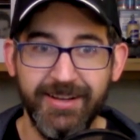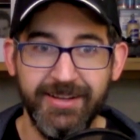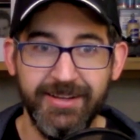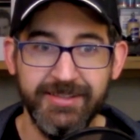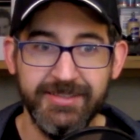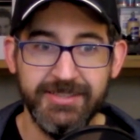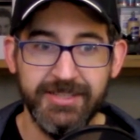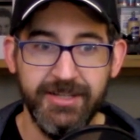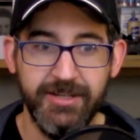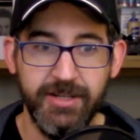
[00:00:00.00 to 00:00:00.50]

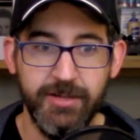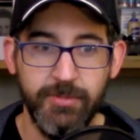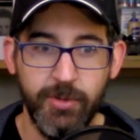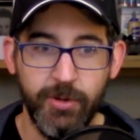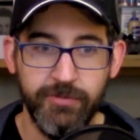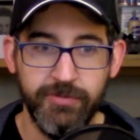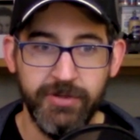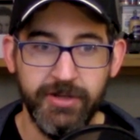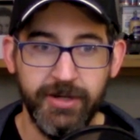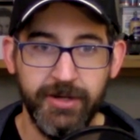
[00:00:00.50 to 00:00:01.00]
sent him
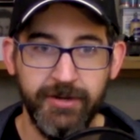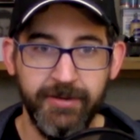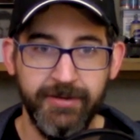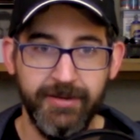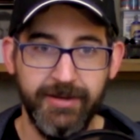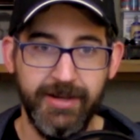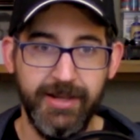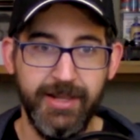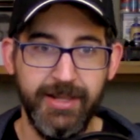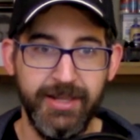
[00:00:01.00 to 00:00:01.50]
over there,
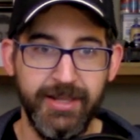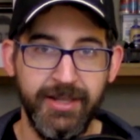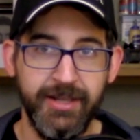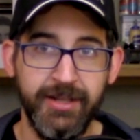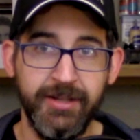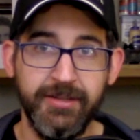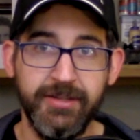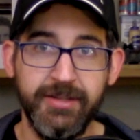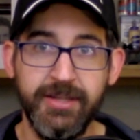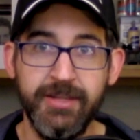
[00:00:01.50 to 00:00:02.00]

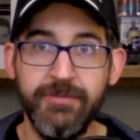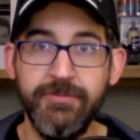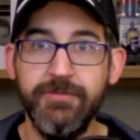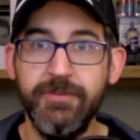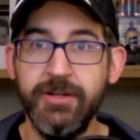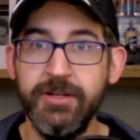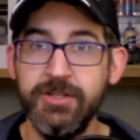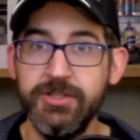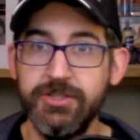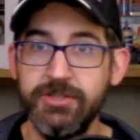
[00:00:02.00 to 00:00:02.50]
and he
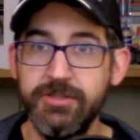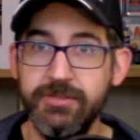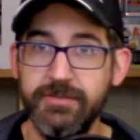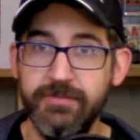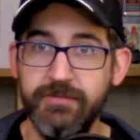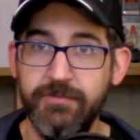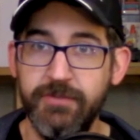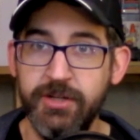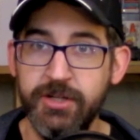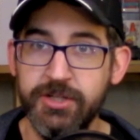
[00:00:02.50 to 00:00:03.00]
finished
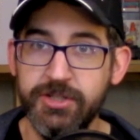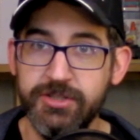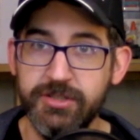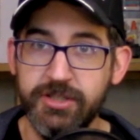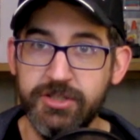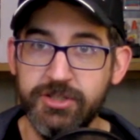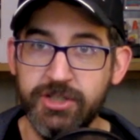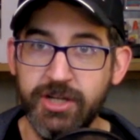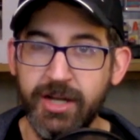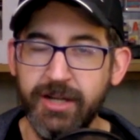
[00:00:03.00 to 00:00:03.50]

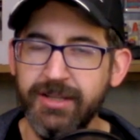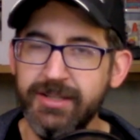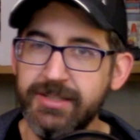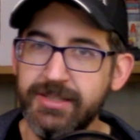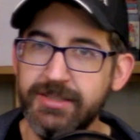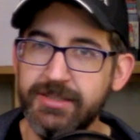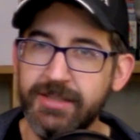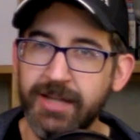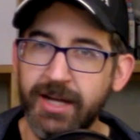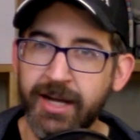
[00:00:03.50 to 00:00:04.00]
the job. He
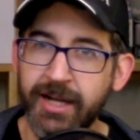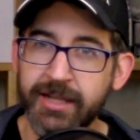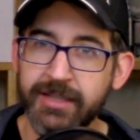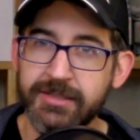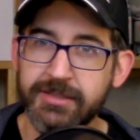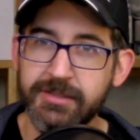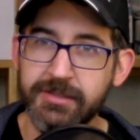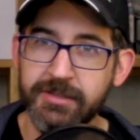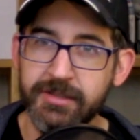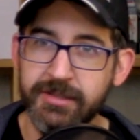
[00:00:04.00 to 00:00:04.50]
did die
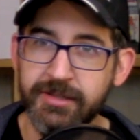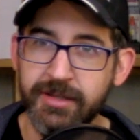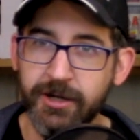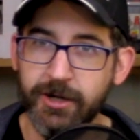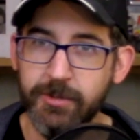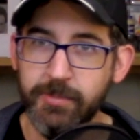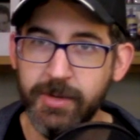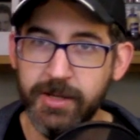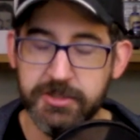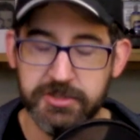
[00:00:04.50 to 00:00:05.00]
to the
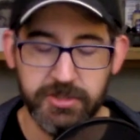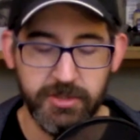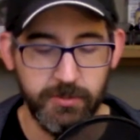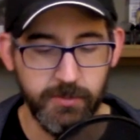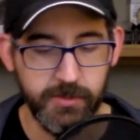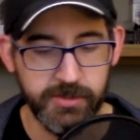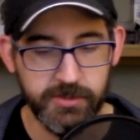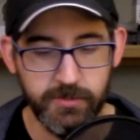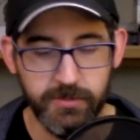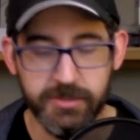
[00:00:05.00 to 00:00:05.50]
necromancer,
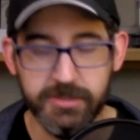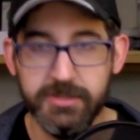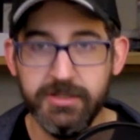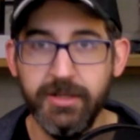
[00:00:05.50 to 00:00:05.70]
which was